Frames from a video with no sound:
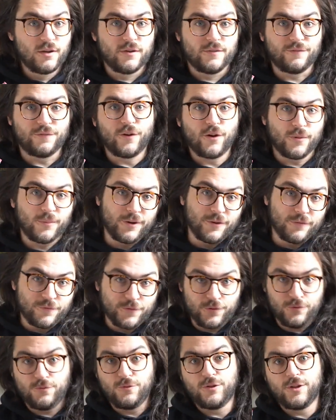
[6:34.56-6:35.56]
farming
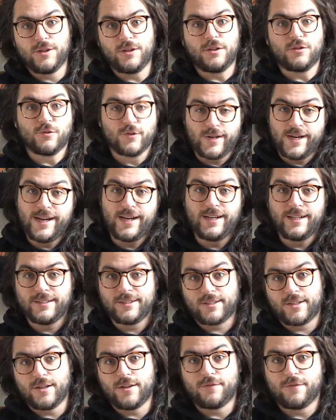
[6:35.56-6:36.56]
food and creating
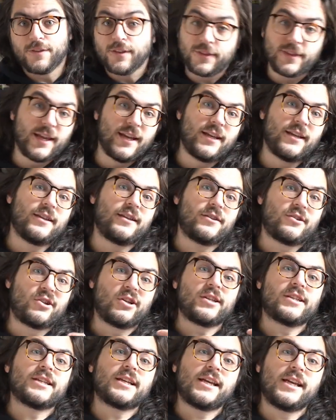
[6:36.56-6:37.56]
stuff that they
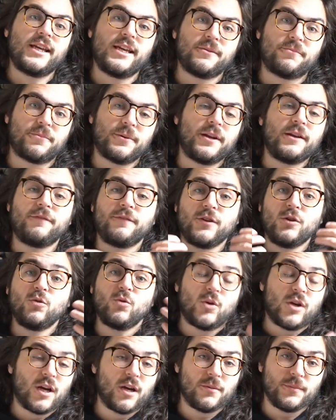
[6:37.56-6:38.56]
get to keep. And if you
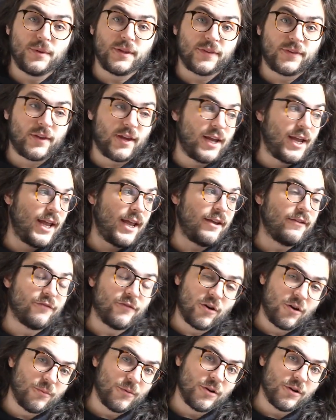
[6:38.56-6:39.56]
come and say, hey,
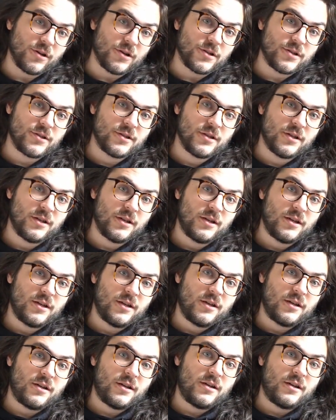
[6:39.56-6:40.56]
farmers,
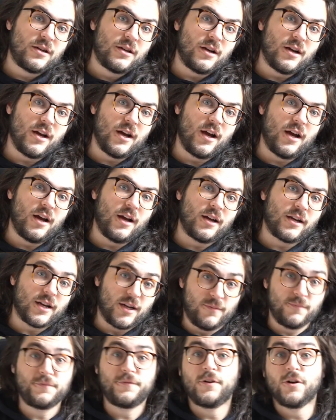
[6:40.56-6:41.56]

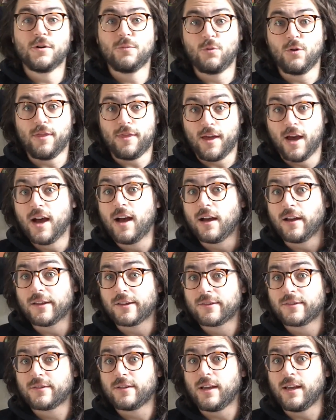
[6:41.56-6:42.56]
come farm with
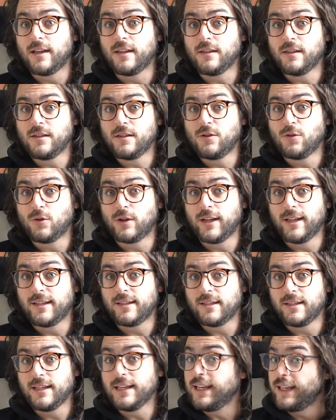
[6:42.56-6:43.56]
us and you'll get
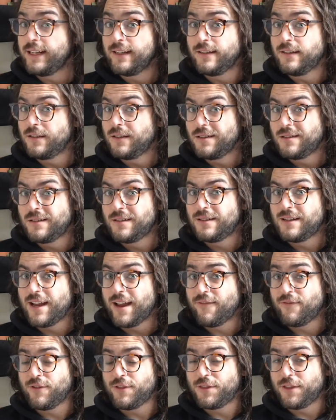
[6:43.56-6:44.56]
to eat
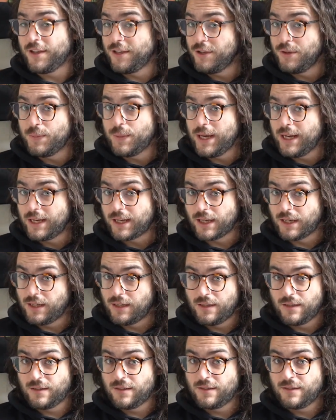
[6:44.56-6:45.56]
everything you make
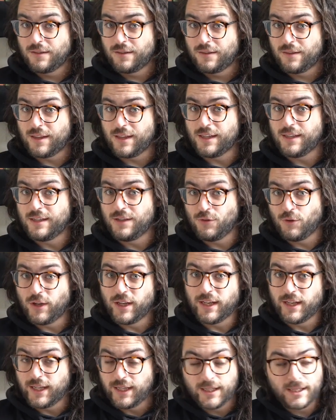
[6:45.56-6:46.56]
that you
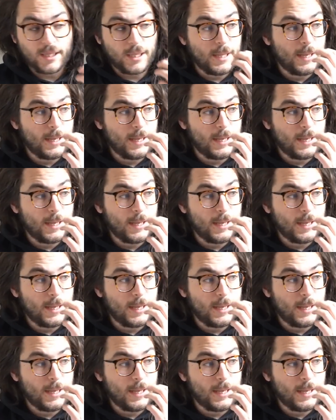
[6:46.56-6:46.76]
can eat,